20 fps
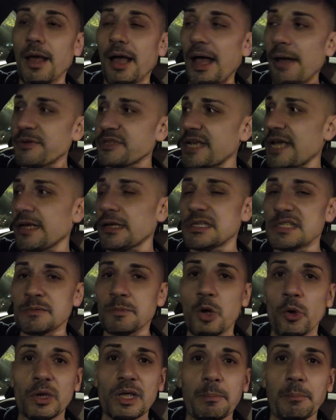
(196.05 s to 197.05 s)
I was not gonna
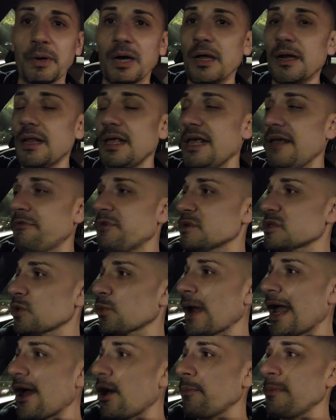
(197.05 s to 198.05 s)
smoke it, but if it was
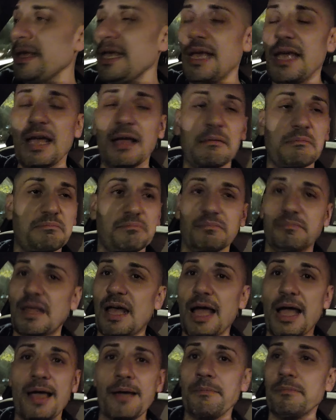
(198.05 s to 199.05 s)
around me,
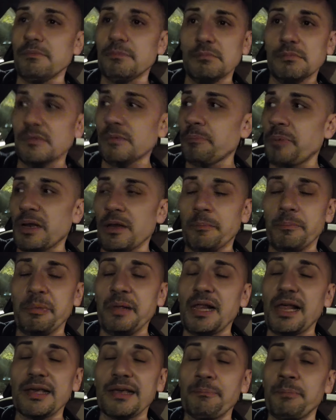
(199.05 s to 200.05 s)
I'm gonna
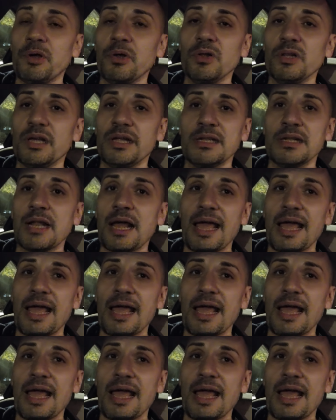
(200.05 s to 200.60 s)
be like Bill Clinton.